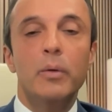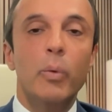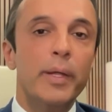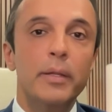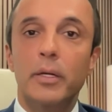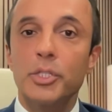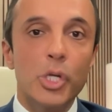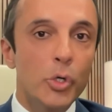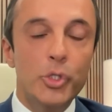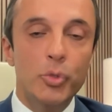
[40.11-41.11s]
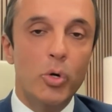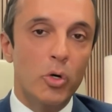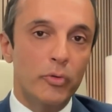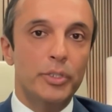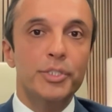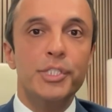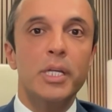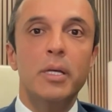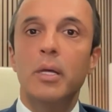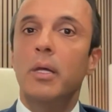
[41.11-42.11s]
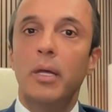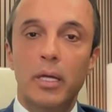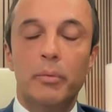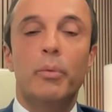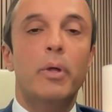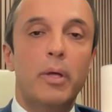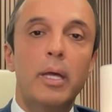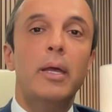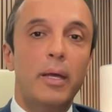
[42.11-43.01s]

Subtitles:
And when there's no do-overs in